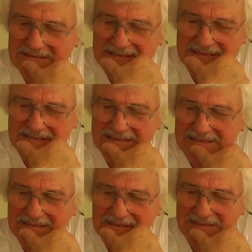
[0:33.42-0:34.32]
I
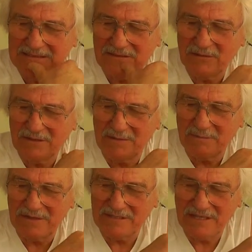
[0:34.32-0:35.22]
thought it
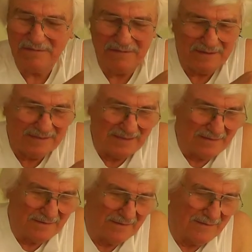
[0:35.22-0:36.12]
would be safer
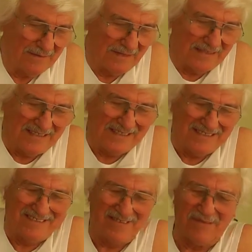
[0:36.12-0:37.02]

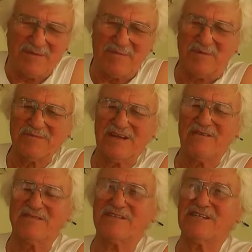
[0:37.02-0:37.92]
to drop their bombs
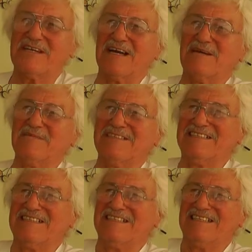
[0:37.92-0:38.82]
over Sidcup
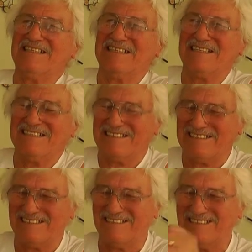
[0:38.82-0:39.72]

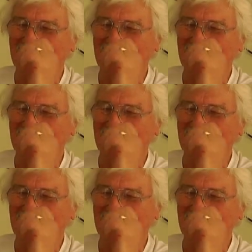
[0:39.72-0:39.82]
and